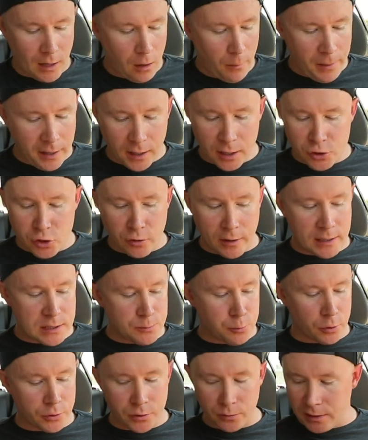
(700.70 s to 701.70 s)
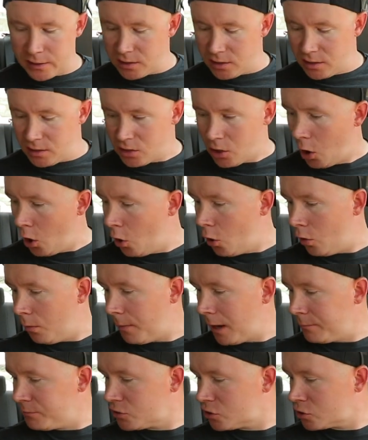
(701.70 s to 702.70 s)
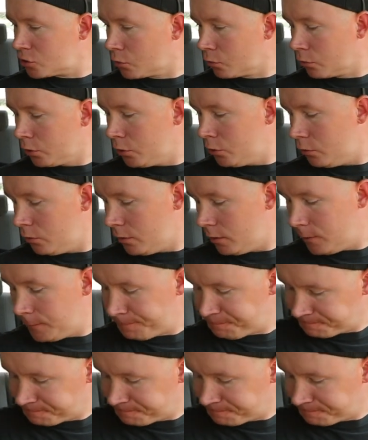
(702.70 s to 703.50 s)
How am I gonna transport the rest of this home? I'm screwed.